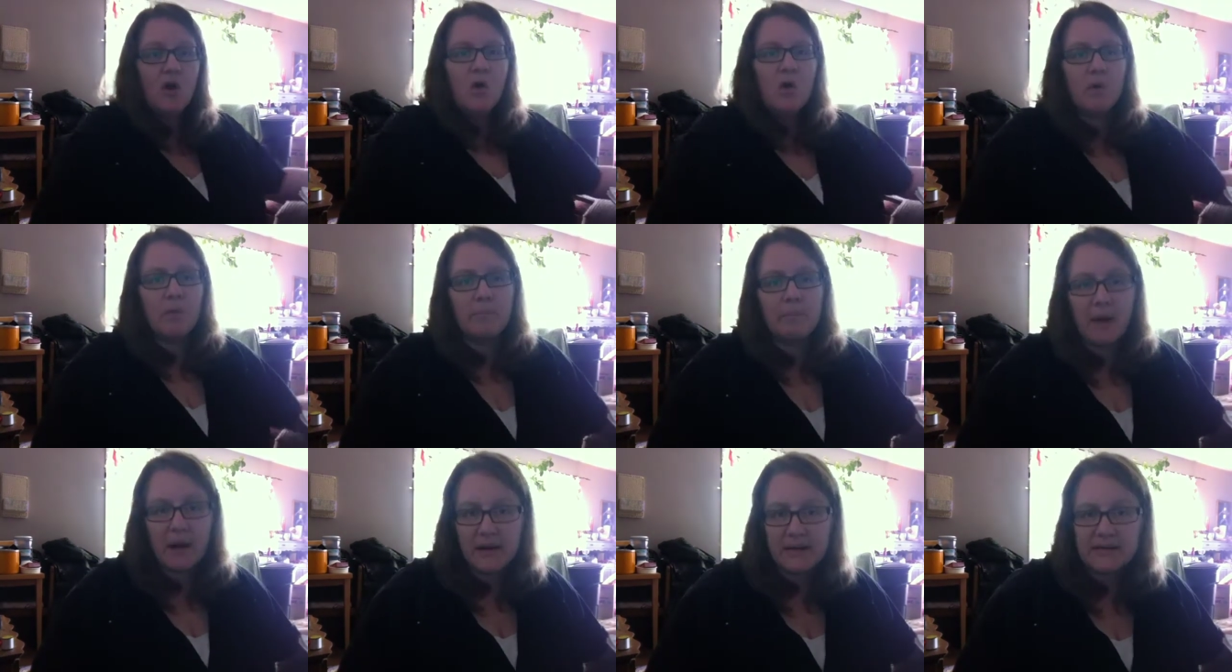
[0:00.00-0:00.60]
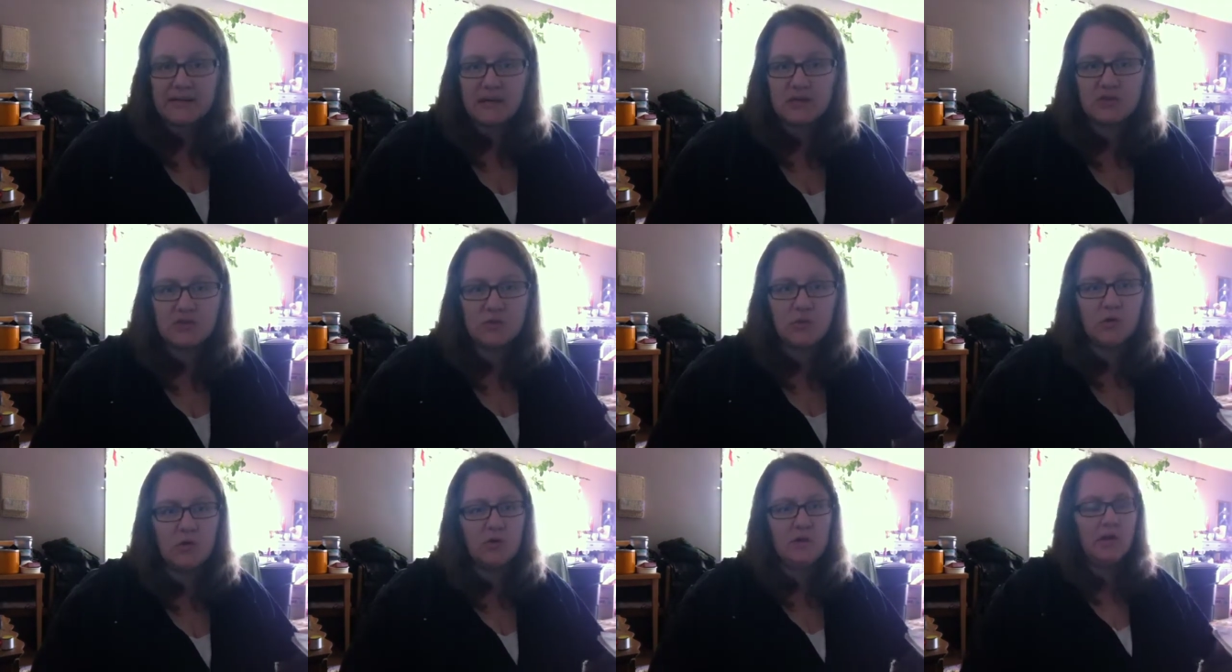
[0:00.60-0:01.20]
or
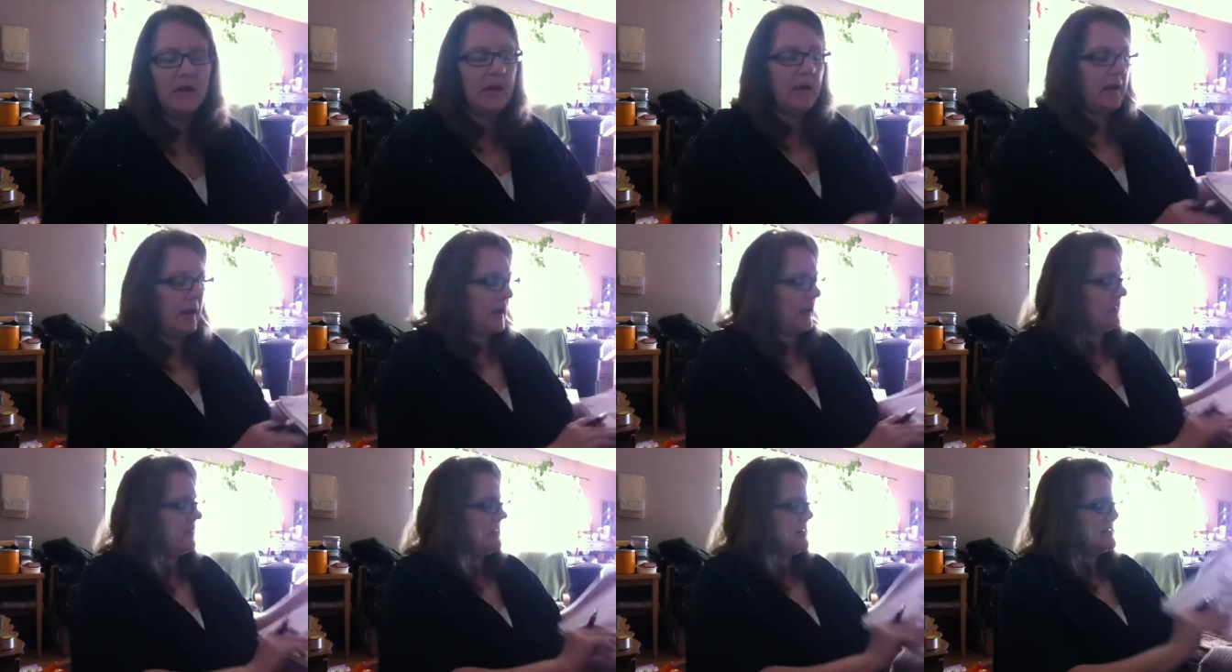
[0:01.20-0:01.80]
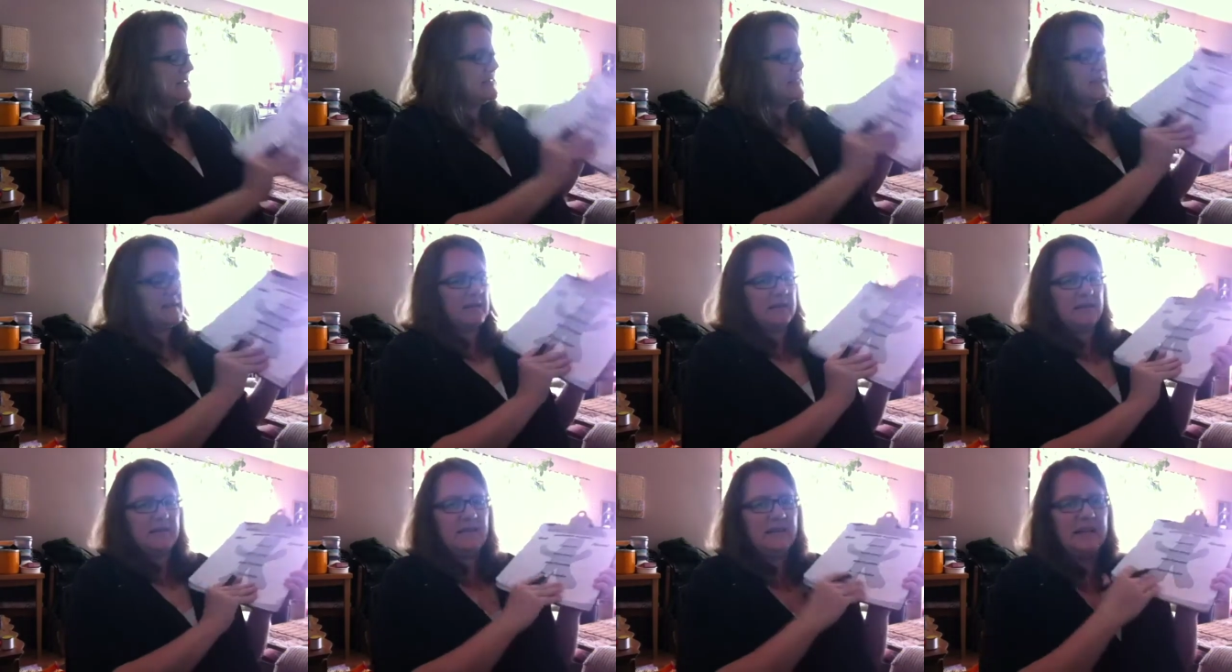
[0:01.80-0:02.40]
bisexual, and this
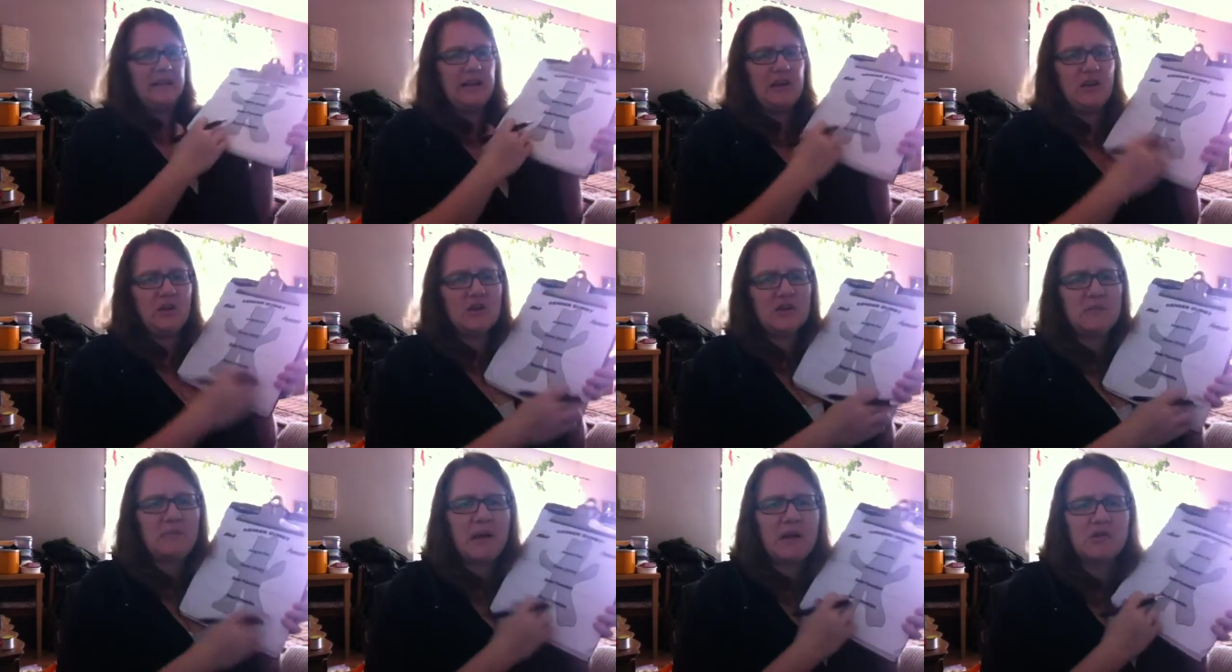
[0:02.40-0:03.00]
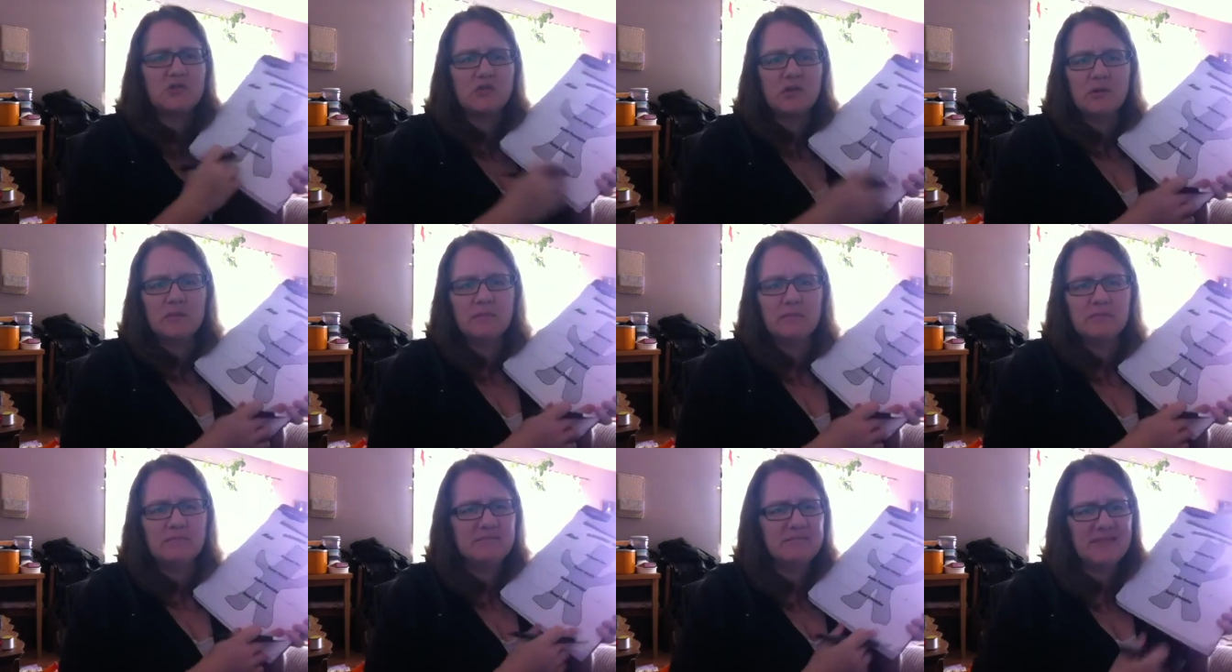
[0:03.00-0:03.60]
linear
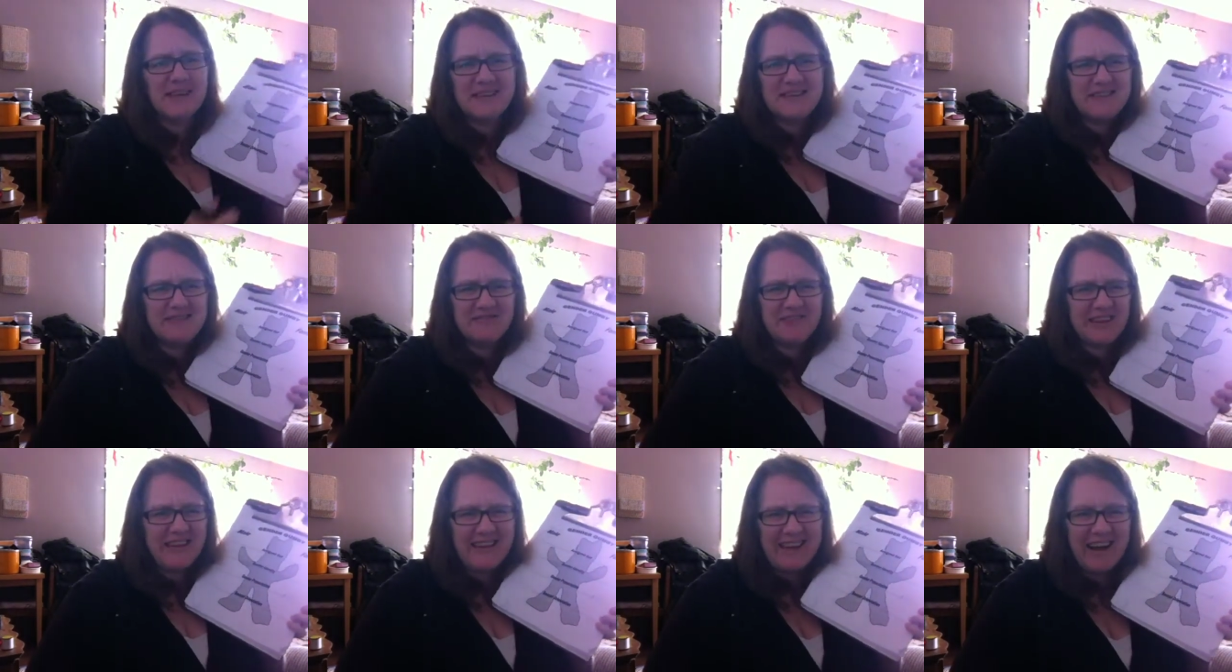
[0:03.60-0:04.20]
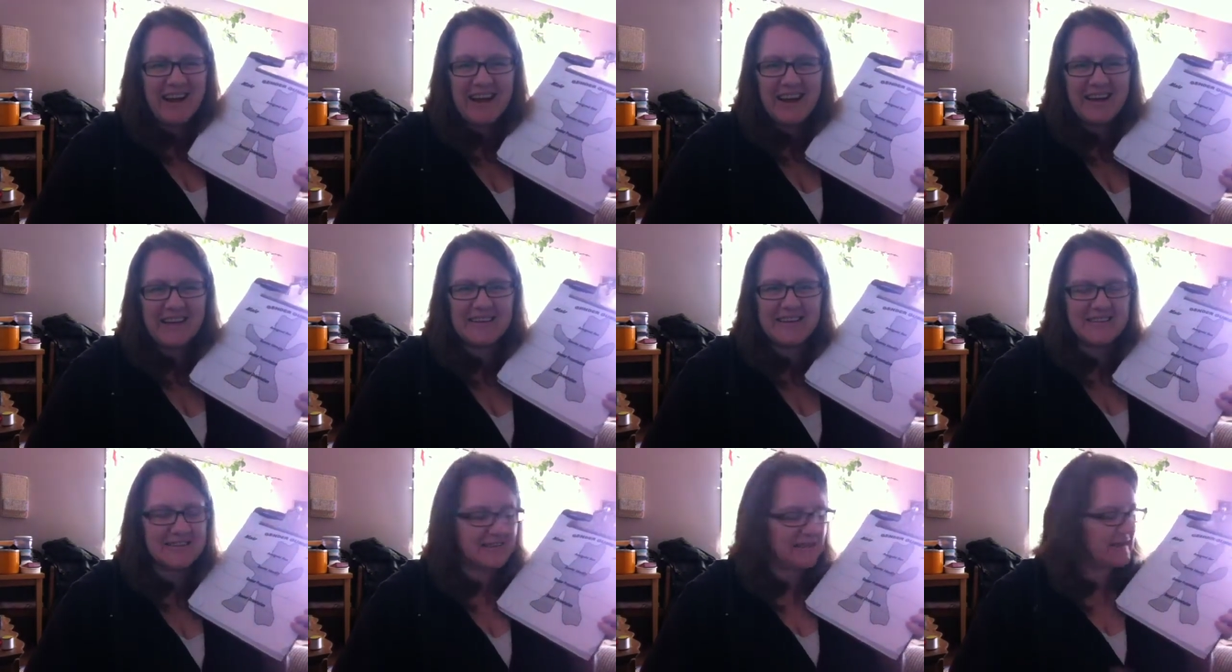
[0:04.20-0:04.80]
spectrum doesn't really cut it,
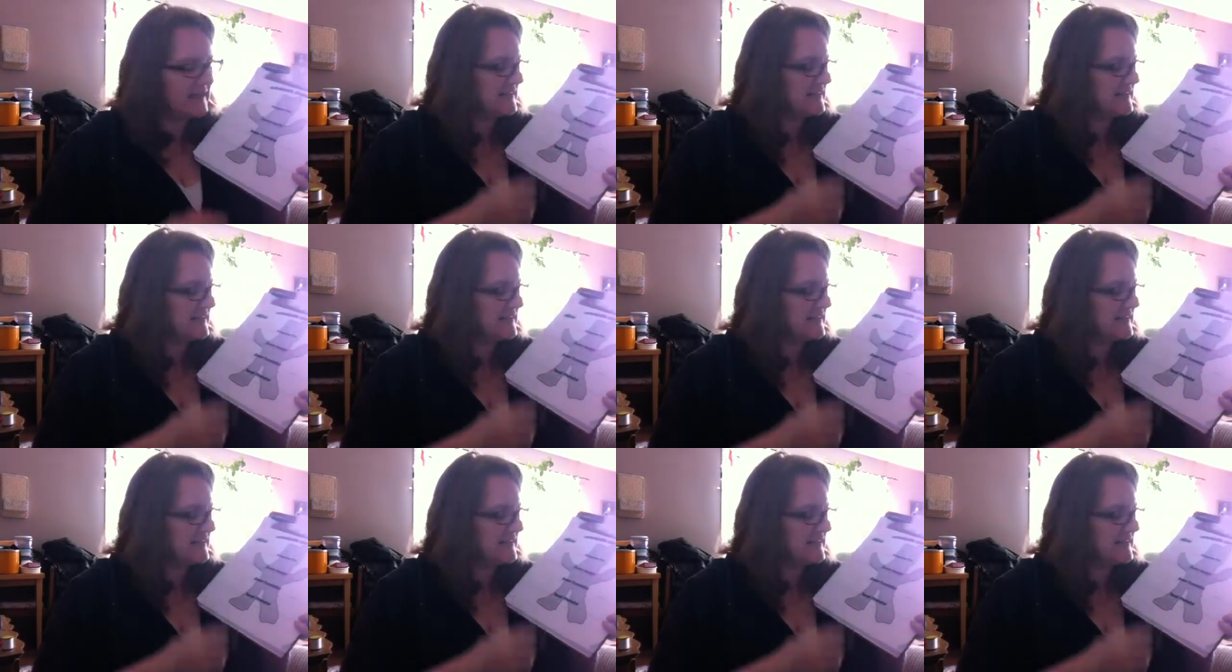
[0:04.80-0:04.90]
does it?